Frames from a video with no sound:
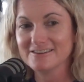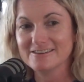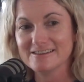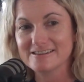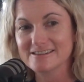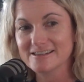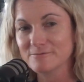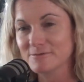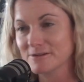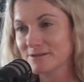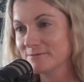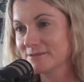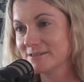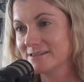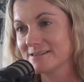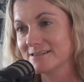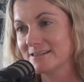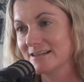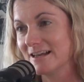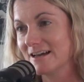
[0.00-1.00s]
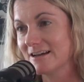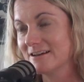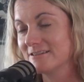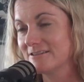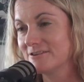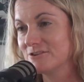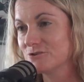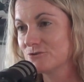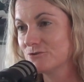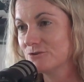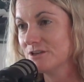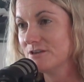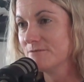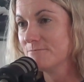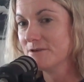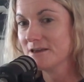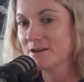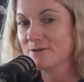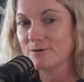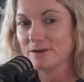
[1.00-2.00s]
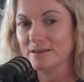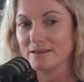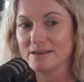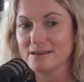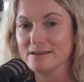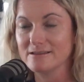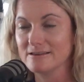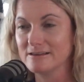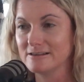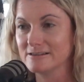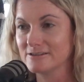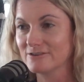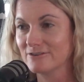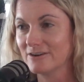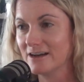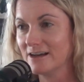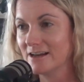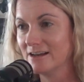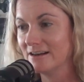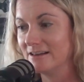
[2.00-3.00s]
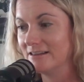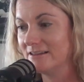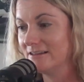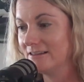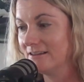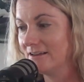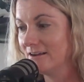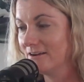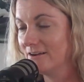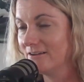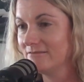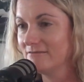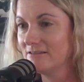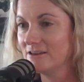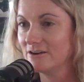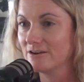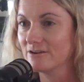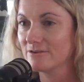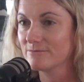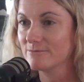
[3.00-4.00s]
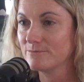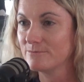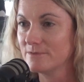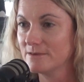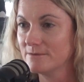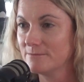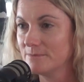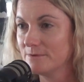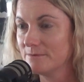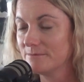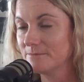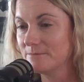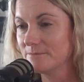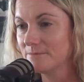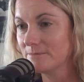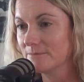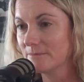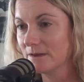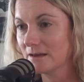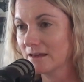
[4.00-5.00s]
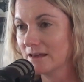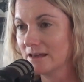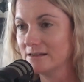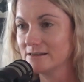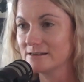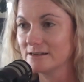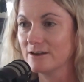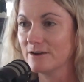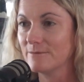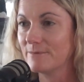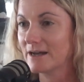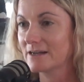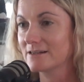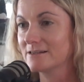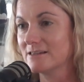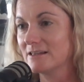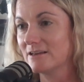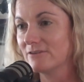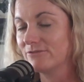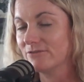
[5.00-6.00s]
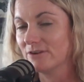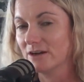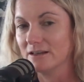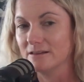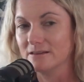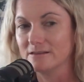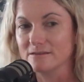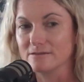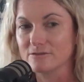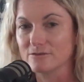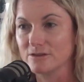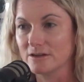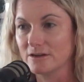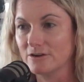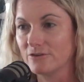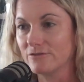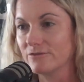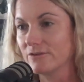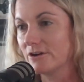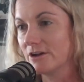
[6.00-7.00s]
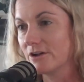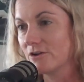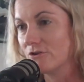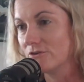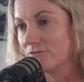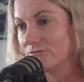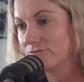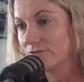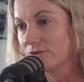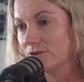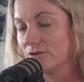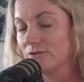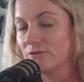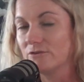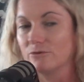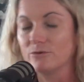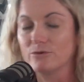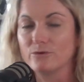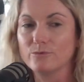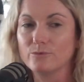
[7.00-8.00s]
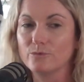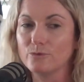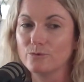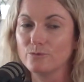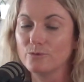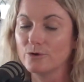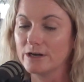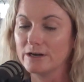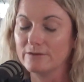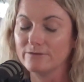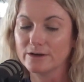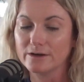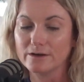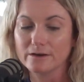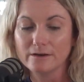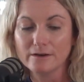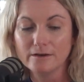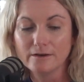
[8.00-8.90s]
Sometimes it's the luck of the draw. You pick one that you think's great, and then they're a bit keen to go back to their friends, or they're not very confident, or whatever.